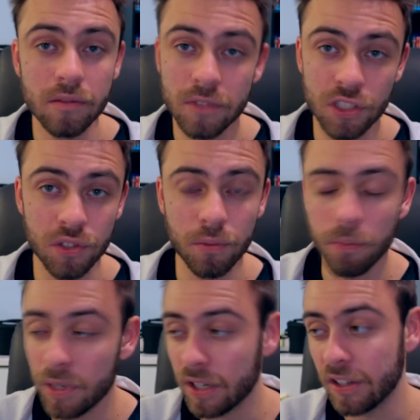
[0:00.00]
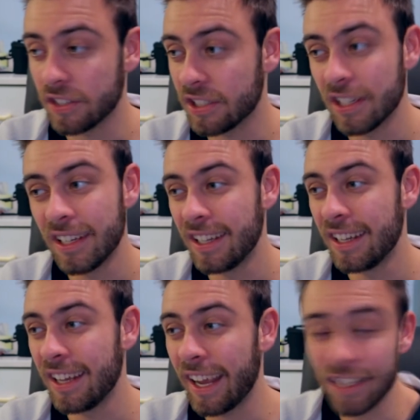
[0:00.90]
soon because
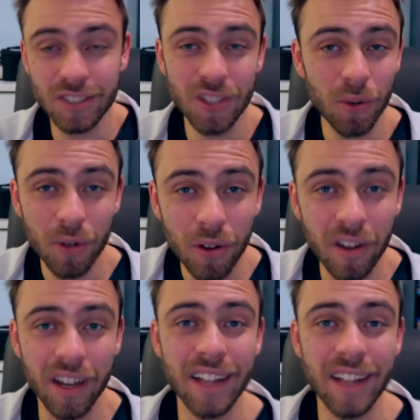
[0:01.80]
it's so good.